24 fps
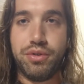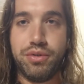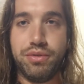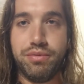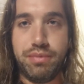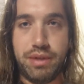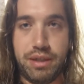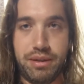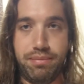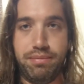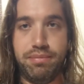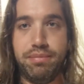
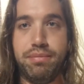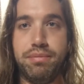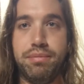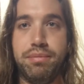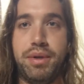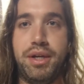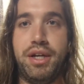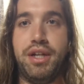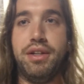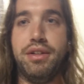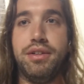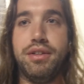My
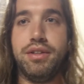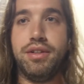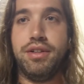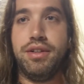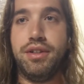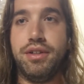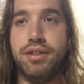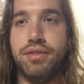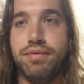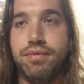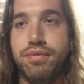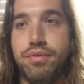band,
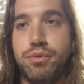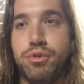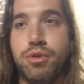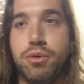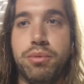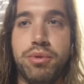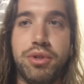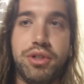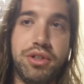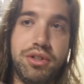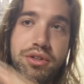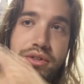
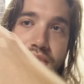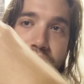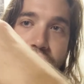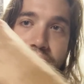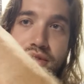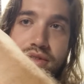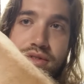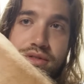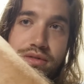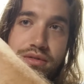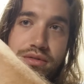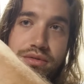formerly known
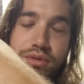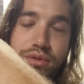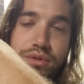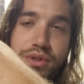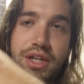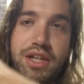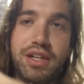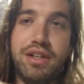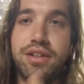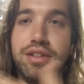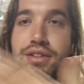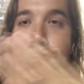as
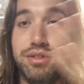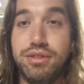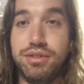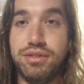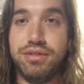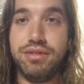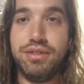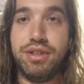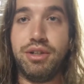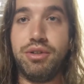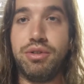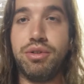Roulette, is
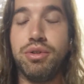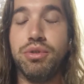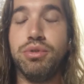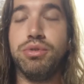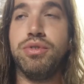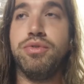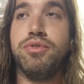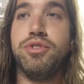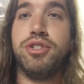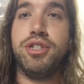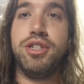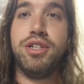now Cult
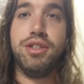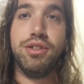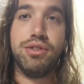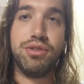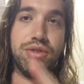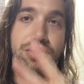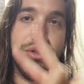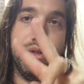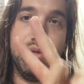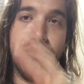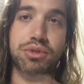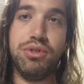of She. It's
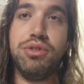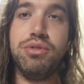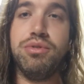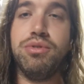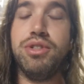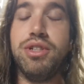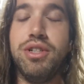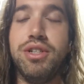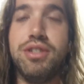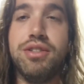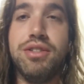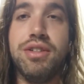called with two
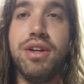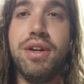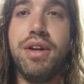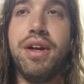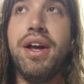T's.